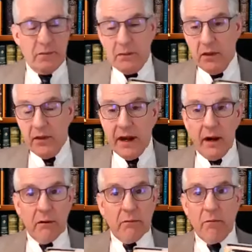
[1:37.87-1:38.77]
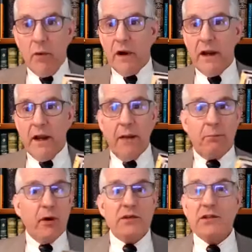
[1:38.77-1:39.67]
the people that are
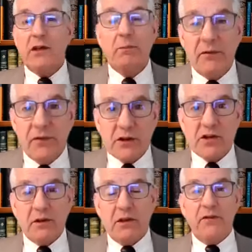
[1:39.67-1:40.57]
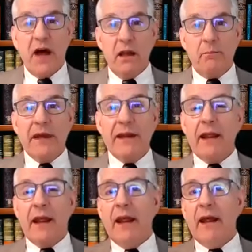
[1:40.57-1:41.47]
working on personal and professional
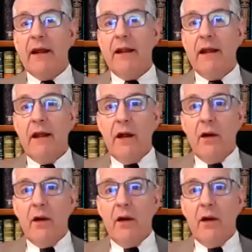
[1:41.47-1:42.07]
development and